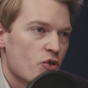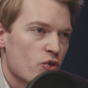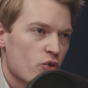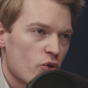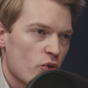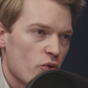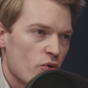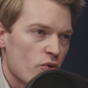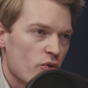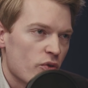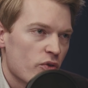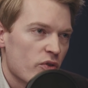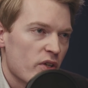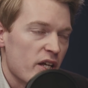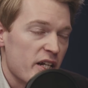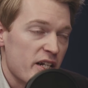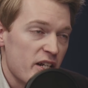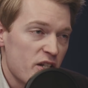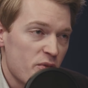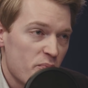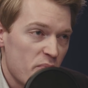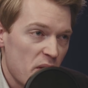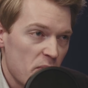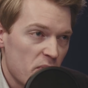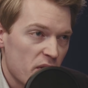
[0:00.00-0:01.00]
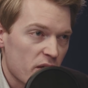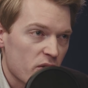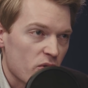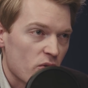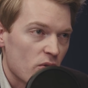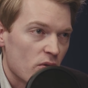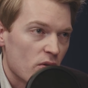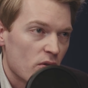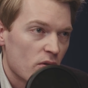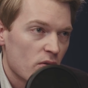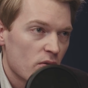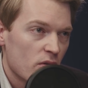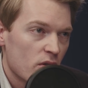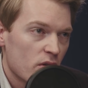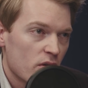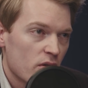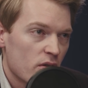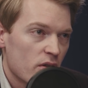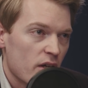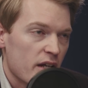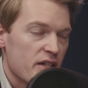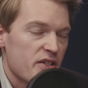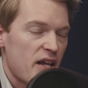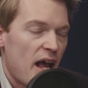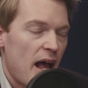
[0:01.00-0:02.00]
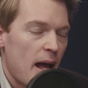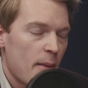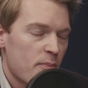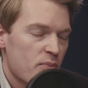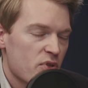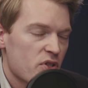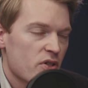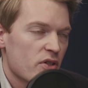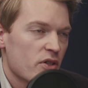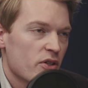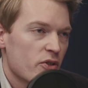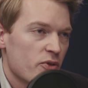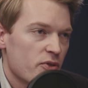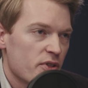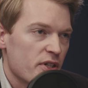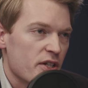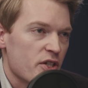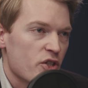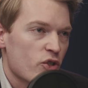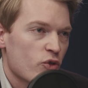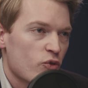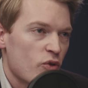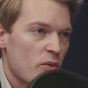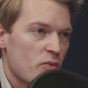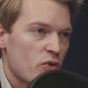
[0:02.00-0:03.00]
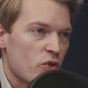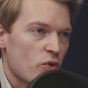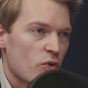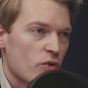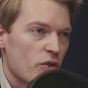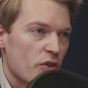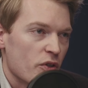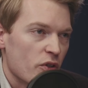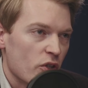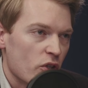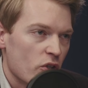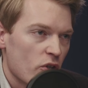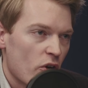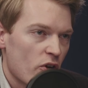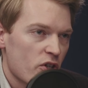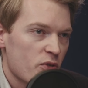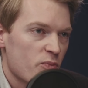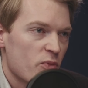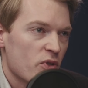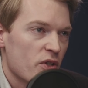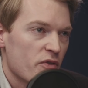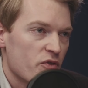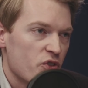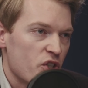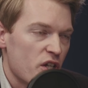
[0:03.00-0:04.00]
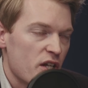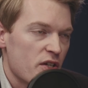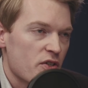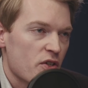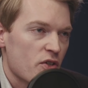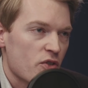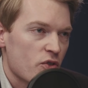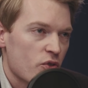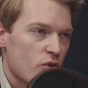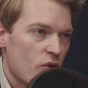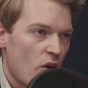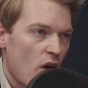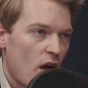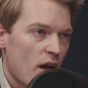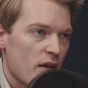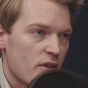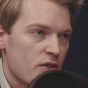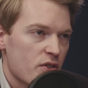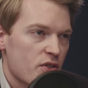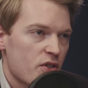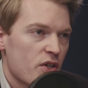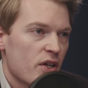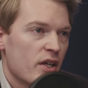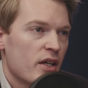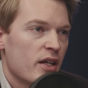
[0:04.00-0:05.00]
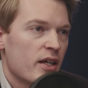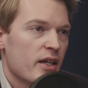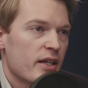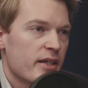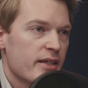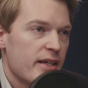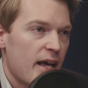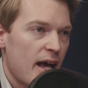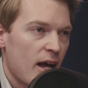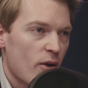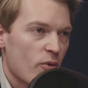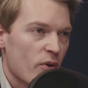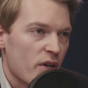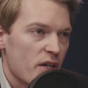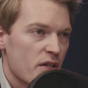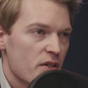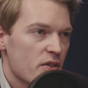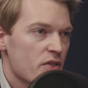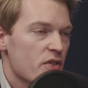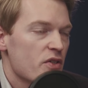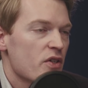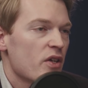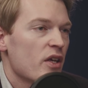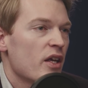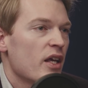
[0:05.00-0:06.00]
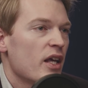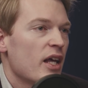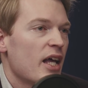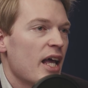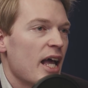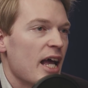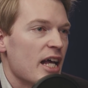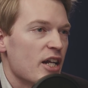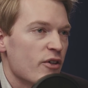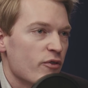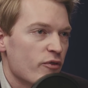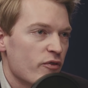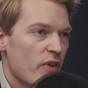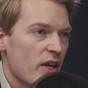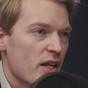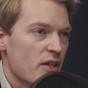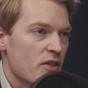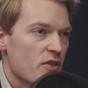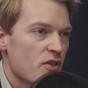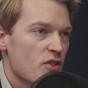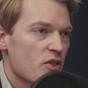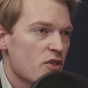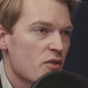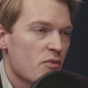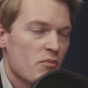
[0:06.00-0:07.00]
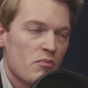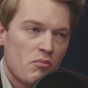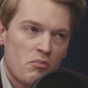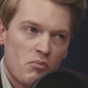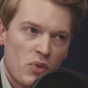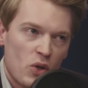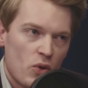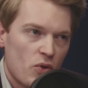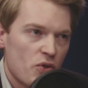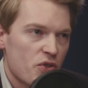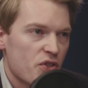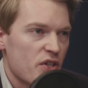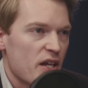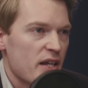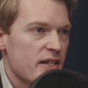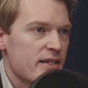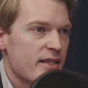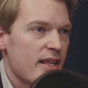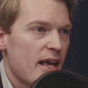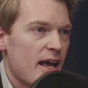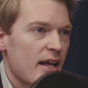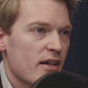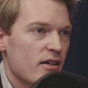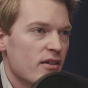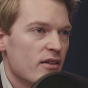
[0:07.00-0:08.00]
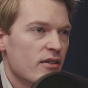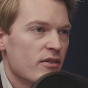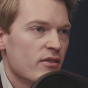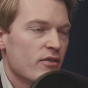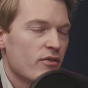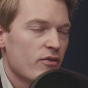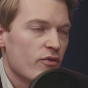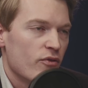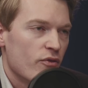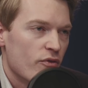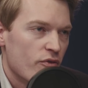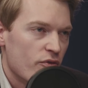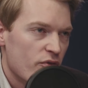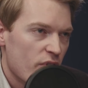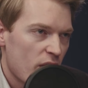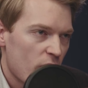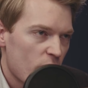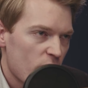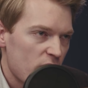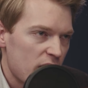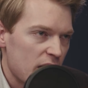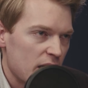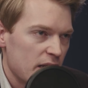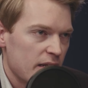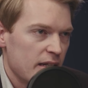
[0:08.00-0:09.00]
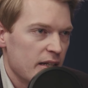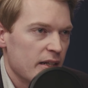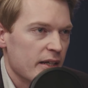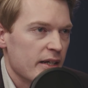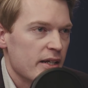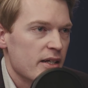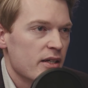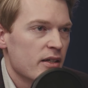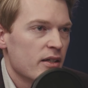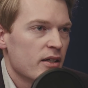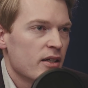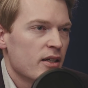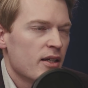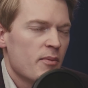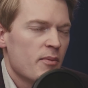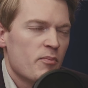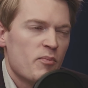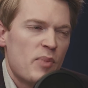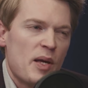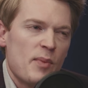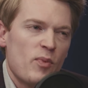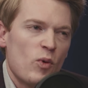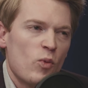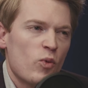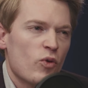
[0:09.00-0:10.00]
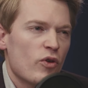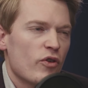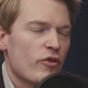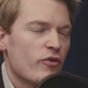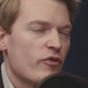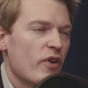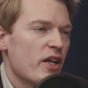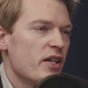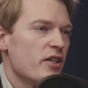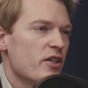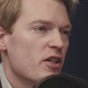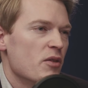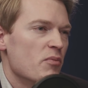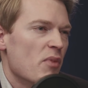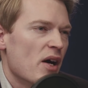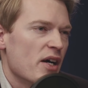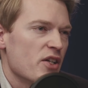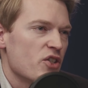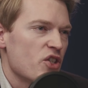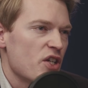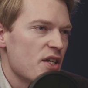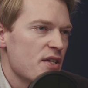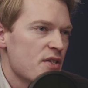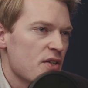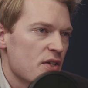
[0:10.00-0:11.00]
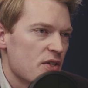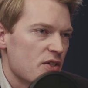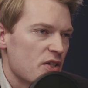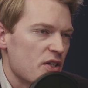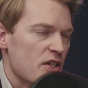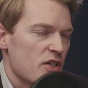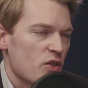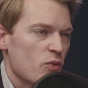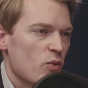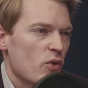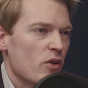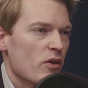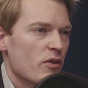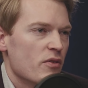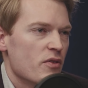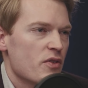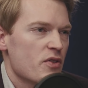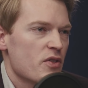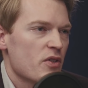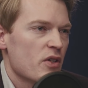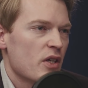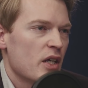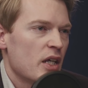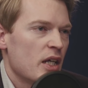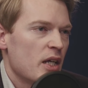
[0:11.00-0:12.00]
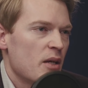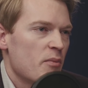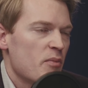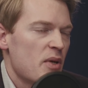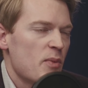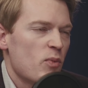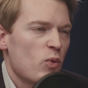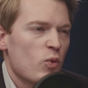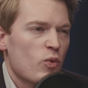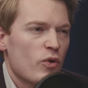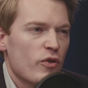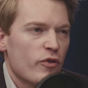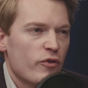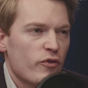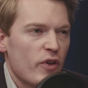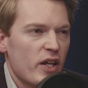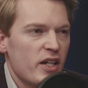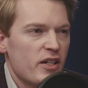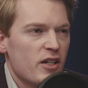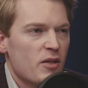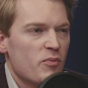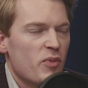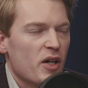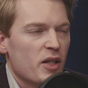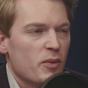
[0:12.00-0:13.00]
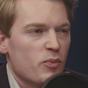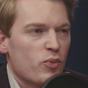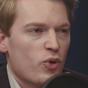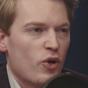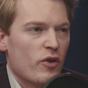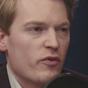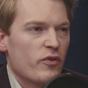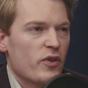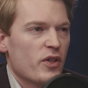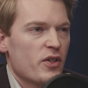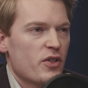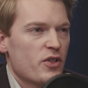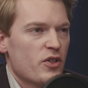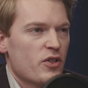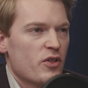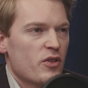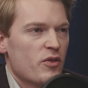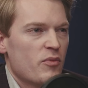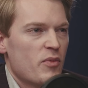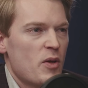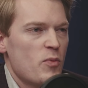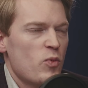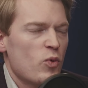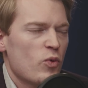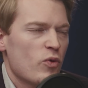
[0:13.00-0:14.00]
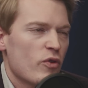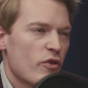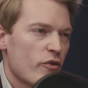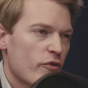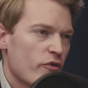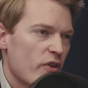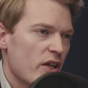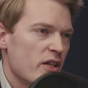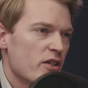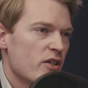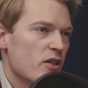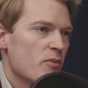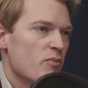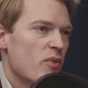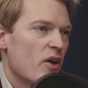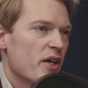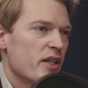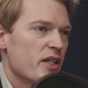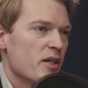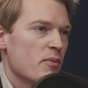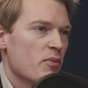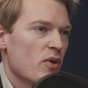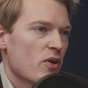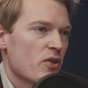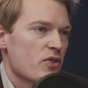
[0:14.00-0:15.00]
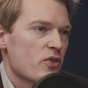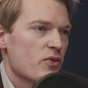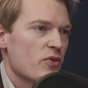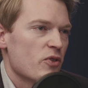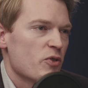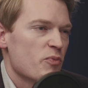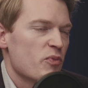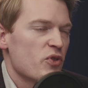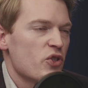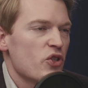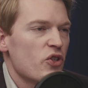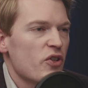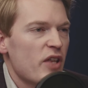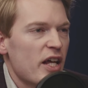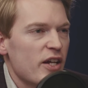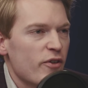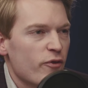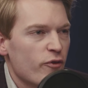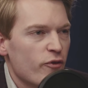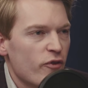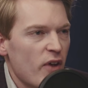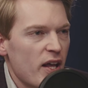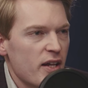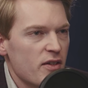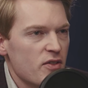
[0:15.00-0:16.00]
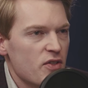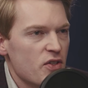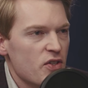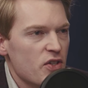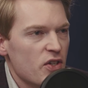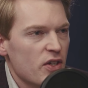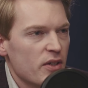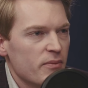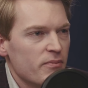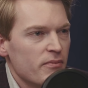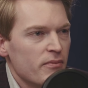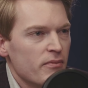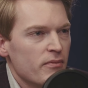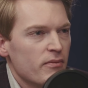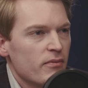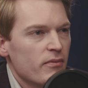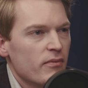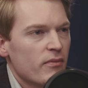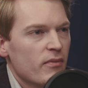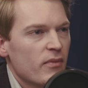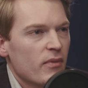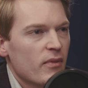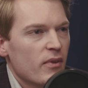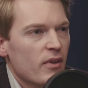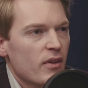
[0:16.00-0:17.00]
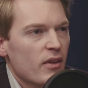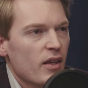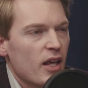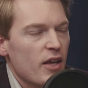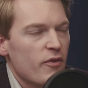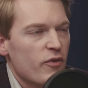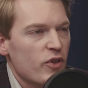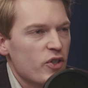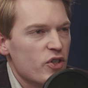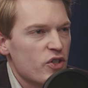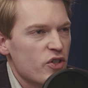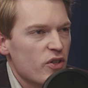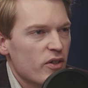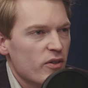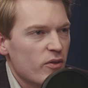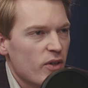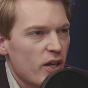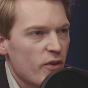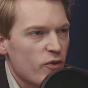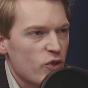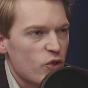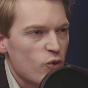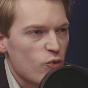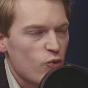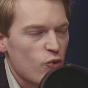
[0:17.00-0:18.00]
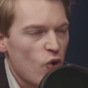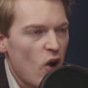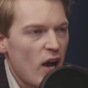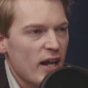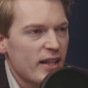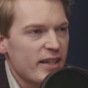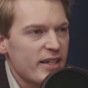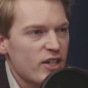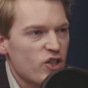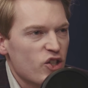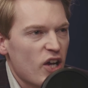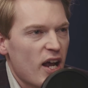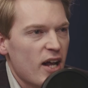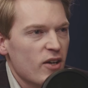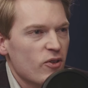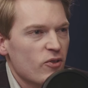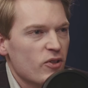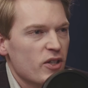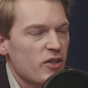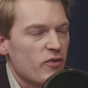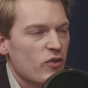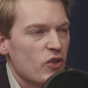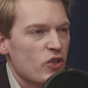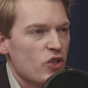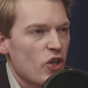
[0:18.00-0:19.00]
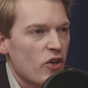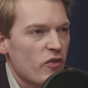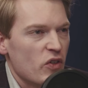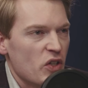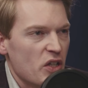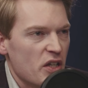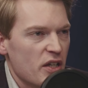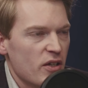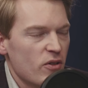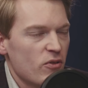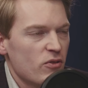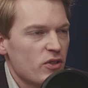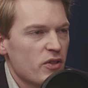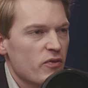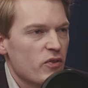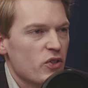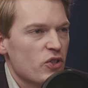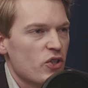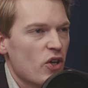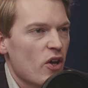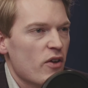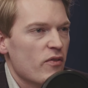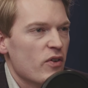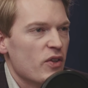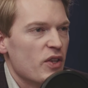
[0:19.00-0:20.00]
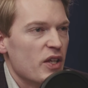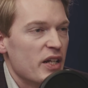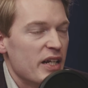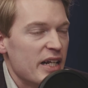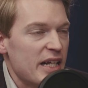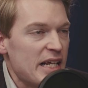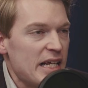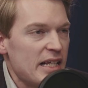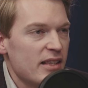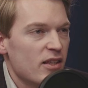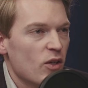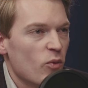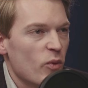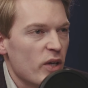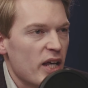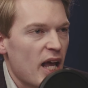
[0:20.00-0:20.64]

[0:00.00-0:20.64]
truth. It is biblical. It's absolutely scriptural that the gospel of Jesus Christ carries an offense. Paul says that very clearly. People were offended by Jesus and his words. People were offended by the prophets. People were offended by the apostles. But that offense, if it's rightly channeled, if it's over guilt, if it's over the need that